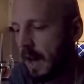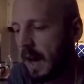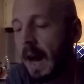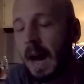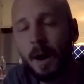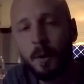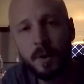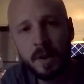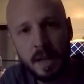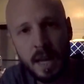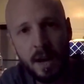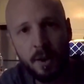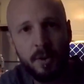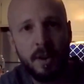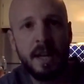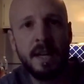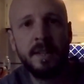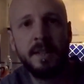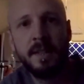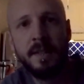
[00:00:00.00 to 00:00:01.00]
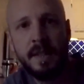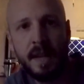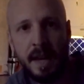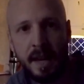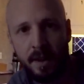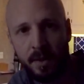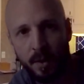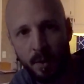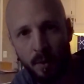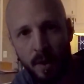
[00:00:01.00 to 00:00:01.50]
I would now like to
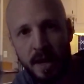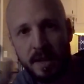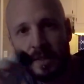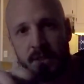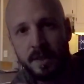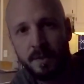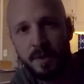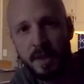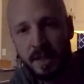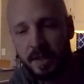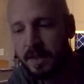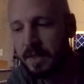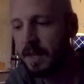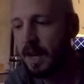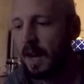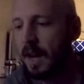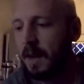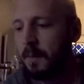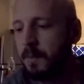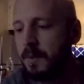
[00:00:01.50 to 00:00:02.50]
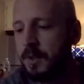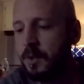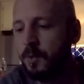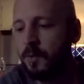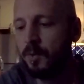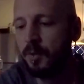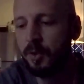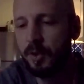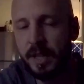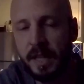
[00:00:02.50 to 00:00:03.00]
take the rest of this time to
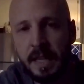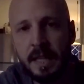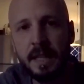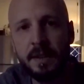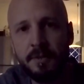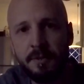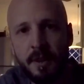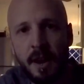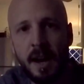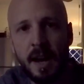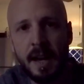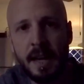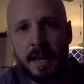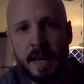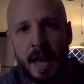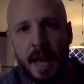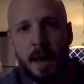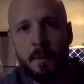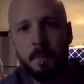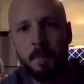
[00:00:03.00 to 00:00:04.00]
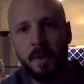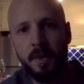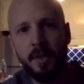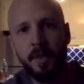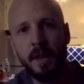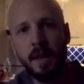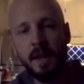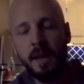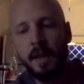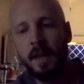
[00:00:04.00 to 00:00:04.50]
redefine
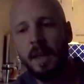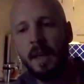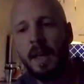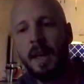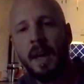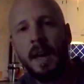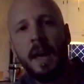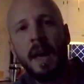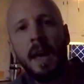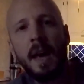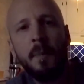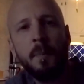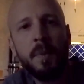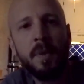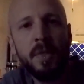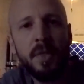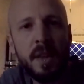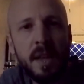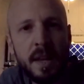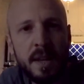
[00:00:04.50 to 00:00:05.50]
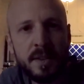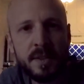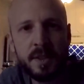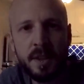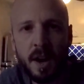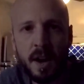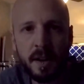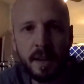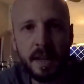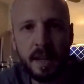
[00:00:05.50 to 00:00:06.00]
empathy. Empathy is
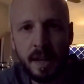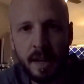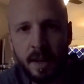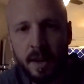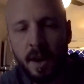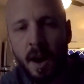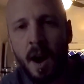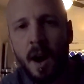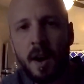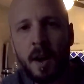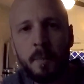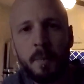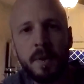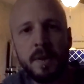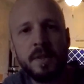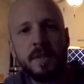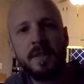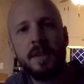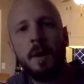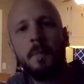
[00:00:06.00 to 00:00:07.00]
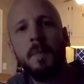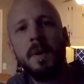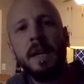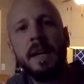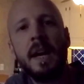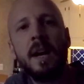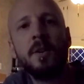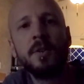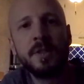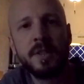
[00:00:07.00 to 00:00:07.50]
not getting caught up in
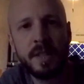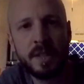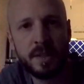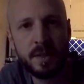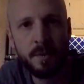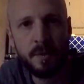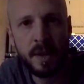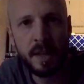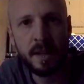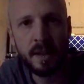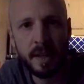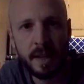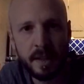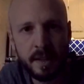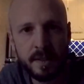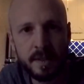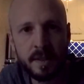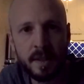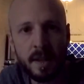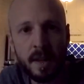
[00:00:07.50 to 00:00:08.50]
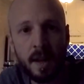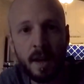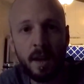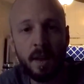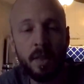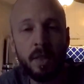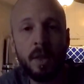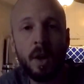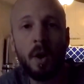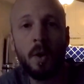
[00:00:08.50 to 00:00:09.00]
somebody else's feelings,
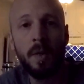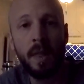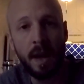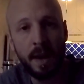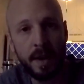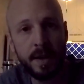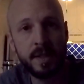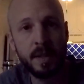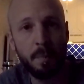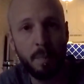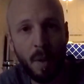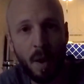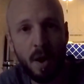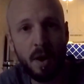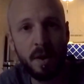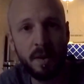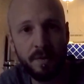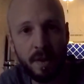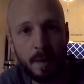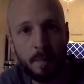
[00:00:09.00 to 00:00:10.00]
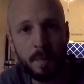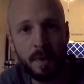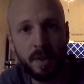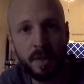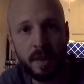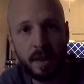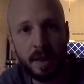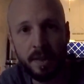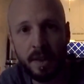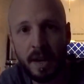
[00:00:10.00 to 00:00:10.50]
though that is a part of
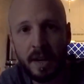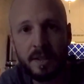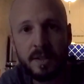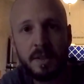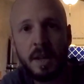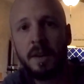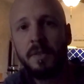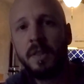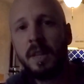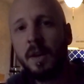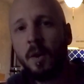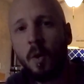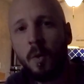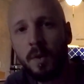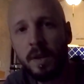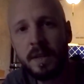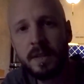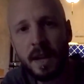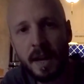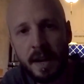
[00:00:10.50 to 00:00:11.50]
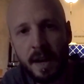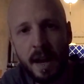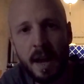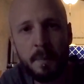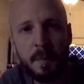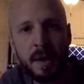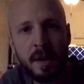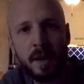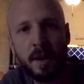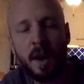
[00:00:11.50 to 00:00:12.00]
empathy. That is not the only
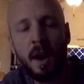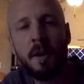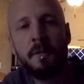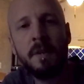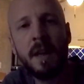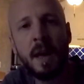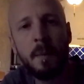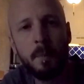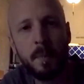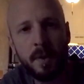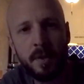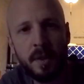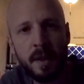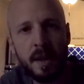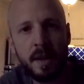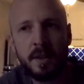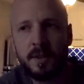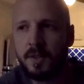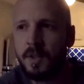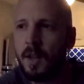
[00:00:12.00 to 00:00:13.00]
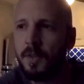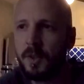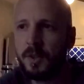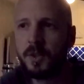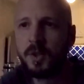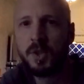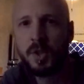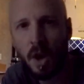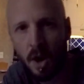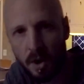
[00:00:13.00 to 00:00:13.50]
dynamic of empathy, and it's not the
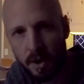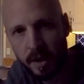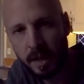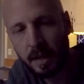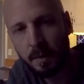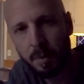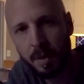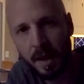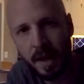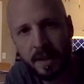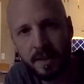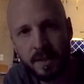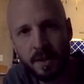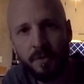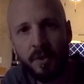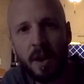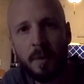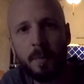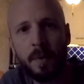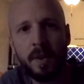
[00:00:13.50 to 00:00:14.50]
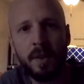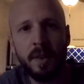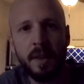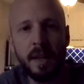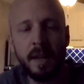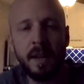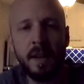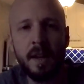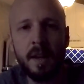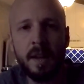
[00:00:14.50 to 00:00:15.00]
starting place of empathy.